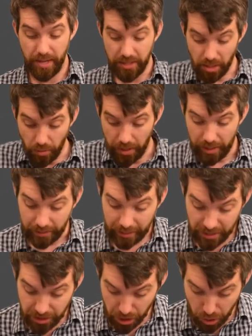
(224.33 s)
So
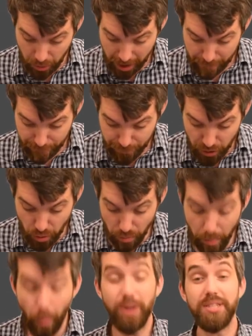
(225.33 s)
let's do a few
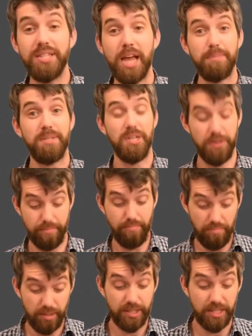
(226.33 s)
more steps here
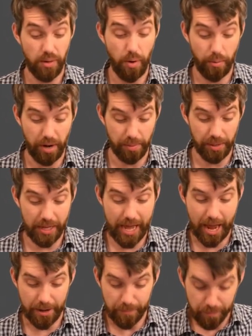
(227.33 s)
and see what we're able to
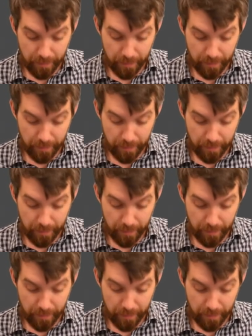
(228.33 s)
get.